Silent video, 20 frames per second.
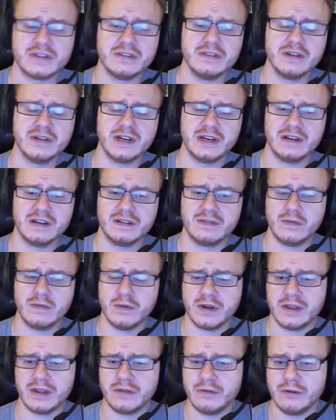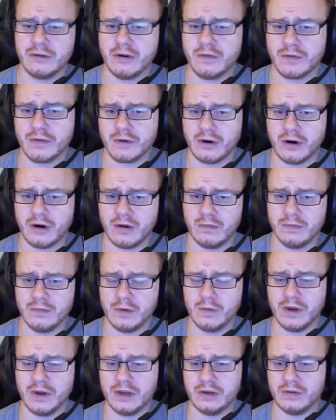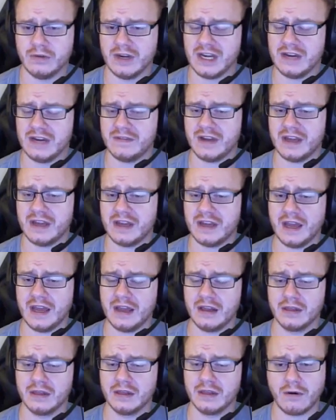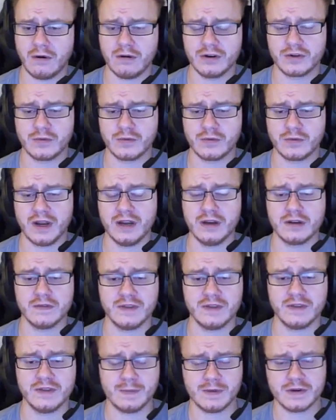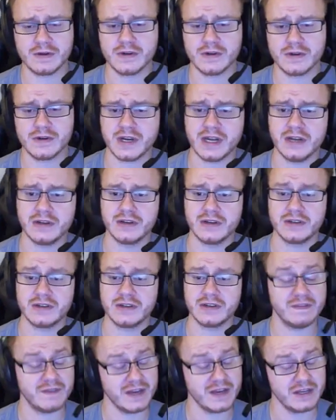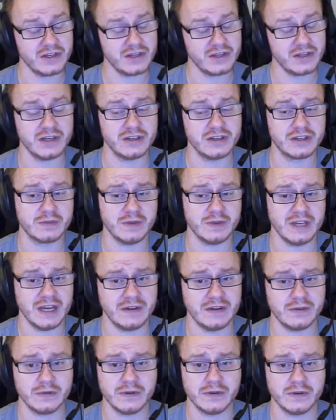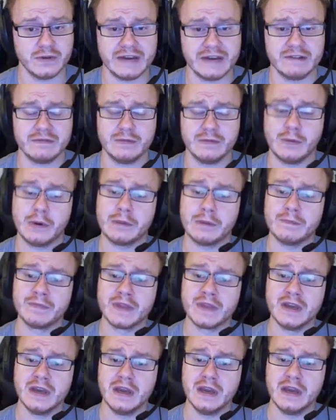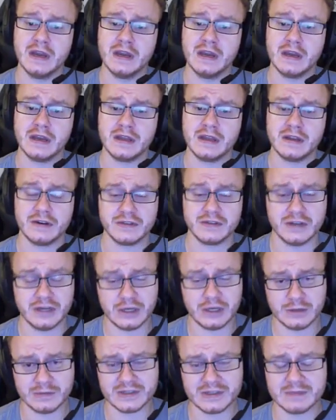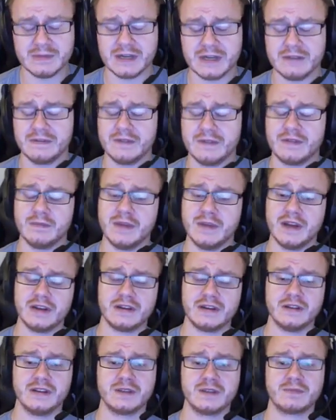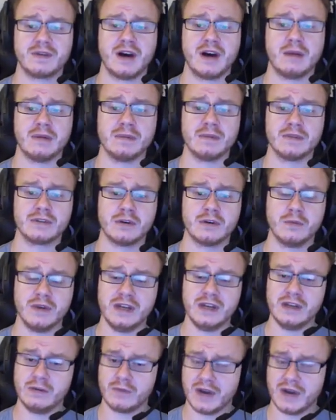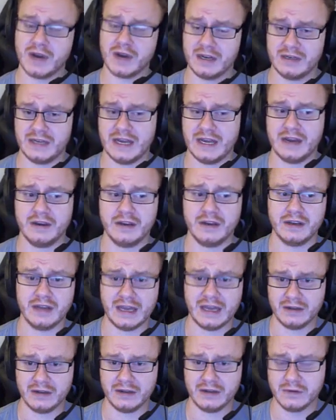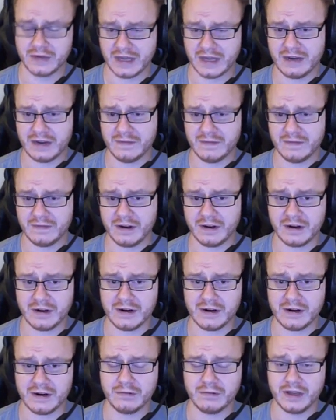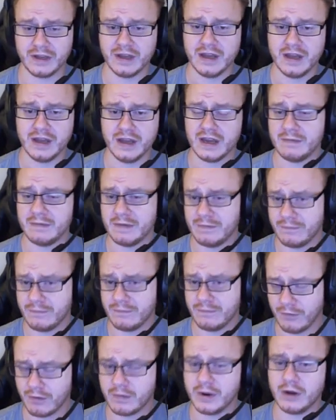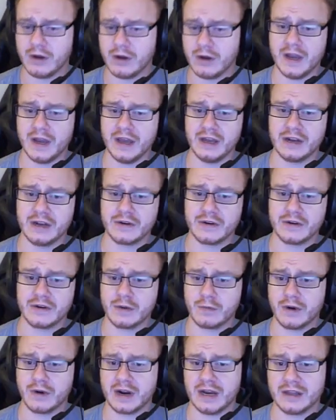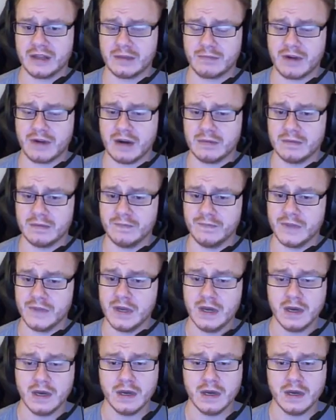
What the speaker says: to 43 overall. But we do have a large range of temperature changes and phase changes we have to account for. There's an enormous amount of information in this problem, so we need to write it down and look at it very carefully before we go ahead and try to work out the problem.